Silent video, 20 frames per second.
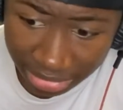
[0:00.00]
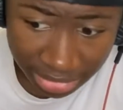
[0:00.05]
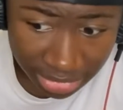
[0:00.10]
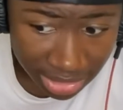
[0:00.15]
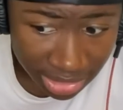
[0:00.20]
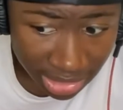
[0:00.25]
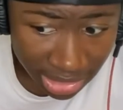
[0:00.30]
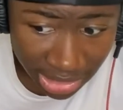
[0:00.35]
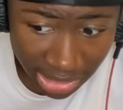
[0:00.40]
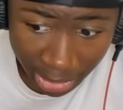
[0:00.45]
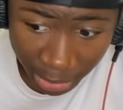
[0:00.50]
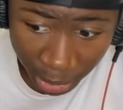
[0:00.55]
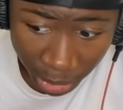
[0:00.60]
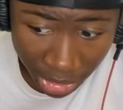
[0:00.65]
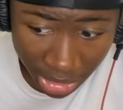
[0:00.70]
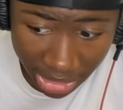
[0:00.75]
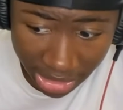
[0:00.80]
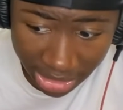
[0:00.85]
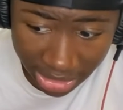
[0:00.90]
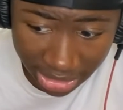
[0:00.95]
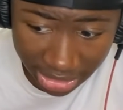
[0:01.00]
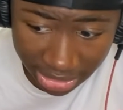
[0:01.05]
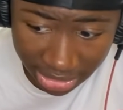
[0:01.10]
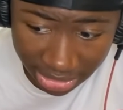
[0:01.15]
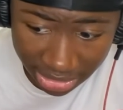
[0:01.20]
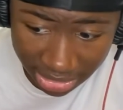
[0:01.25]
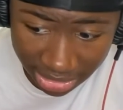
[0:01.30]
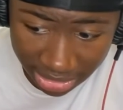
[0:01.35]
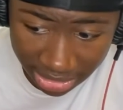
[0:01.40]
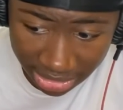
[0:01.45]
And, and what?
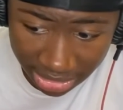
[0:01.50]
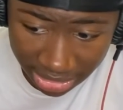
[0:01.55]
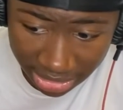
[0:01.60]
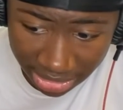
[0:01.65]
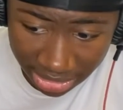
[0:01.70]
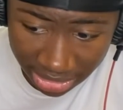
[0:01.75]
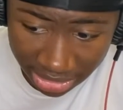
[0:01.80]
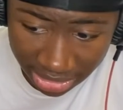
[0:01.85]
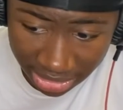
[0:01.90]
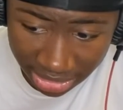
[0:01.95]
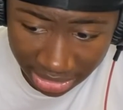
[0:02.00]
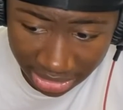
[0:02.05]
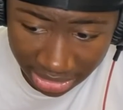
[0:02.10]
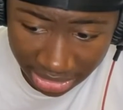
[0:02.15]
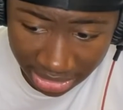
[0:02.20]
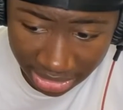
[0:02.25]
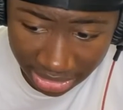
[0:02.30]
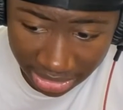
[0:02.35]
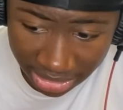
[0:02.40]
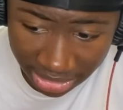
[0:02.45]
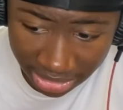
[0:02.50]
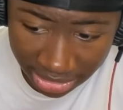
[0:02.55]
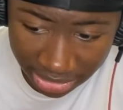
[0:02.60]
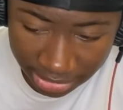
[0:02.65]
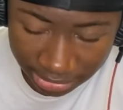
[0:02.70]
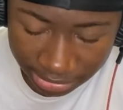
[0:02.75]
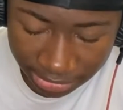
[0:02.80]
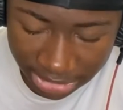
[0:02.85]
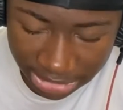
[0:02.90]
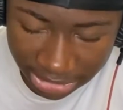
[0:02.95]
Weak to seek it.
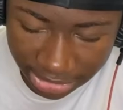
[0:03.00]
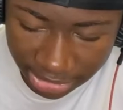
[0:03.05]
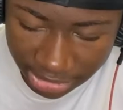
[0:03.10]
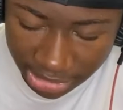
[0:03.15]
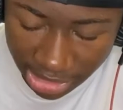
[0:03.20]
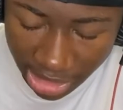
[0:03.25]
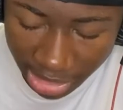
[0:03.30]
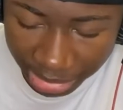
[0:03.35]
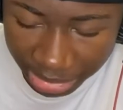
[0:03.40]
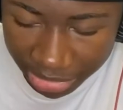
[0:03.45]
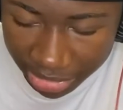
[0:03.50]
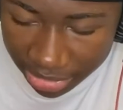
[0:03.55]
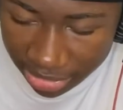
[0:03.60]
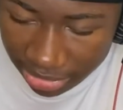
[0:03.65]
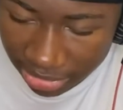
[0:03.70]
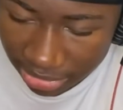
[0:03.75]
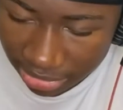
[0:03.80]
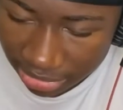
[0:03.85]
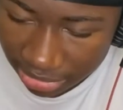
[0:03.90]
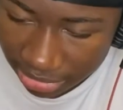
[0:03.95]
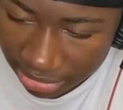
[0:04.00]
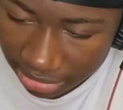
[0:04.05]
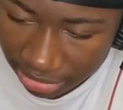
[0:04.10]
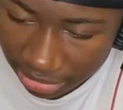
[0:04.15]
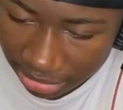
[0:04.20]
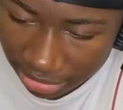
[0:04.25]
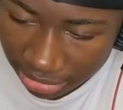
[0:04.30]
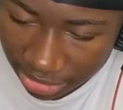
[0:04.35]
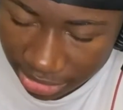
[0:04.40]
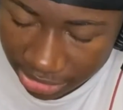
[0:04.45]
Stop it.
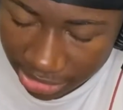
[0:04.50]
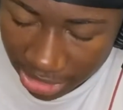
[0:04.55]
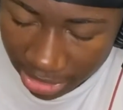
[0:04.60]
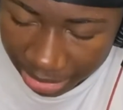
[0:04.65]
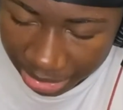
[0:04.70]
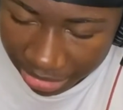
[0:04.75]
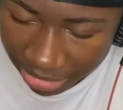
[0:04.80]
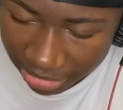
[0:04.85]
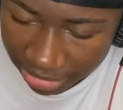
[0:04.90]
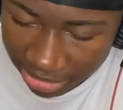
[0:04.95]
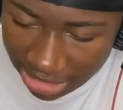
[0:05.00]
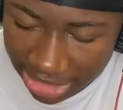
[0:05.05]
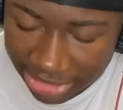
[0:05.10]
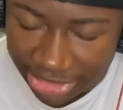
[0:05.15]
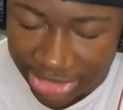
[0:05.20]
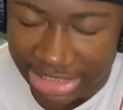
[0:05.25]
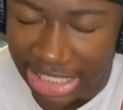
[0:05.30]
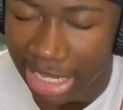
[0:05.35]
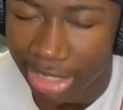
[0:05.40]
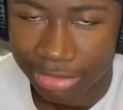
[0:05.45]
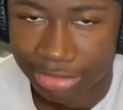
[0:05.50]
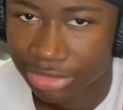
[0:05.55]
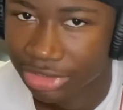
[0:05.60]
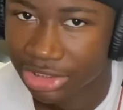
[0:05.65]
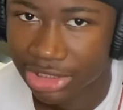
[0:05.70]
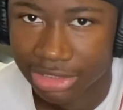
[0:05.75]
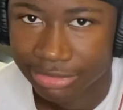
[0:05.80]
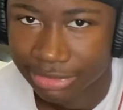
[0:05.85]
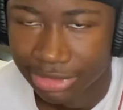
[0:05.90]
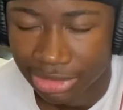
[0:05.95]
Stop it. That sounds
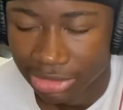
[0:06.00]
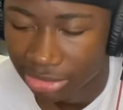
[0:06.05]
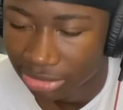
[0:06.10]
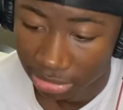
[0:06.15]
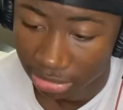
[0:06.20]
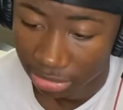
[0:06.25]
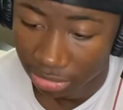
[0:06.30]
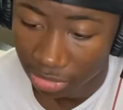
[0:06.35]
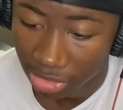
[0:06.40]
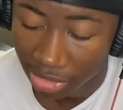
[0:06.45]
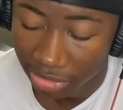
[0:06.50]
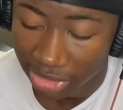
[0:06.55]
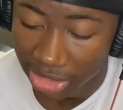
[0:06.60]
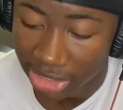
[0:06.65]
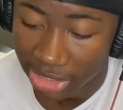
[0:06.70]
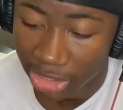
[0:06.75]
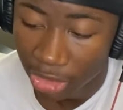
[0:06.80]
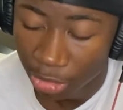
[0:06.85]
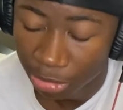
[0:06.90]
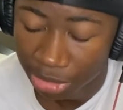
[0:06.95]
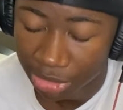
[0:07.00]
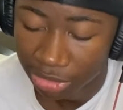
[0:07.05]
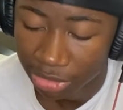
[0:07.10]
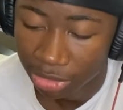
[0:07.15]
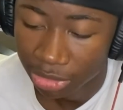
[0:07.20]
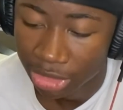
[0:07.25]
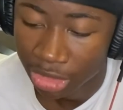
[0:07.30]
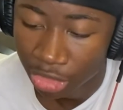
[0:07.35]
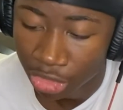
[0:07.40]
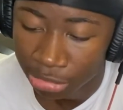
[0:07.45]
evil. Why would I help you? You
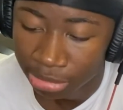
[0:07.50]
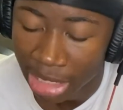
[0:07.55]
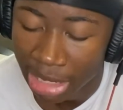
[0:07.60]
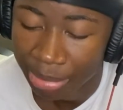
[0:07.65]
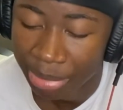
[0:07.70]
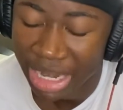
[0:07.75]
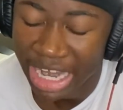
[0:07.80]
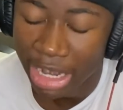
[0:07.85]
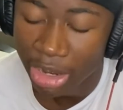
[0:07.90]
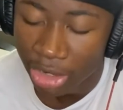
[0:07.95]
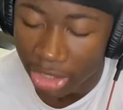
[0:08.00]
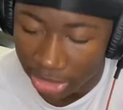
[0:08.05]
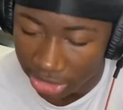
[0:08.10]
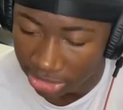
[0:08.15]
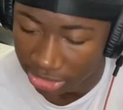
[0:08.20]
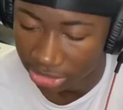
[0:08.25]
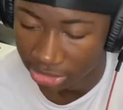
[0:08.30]
killed my parents.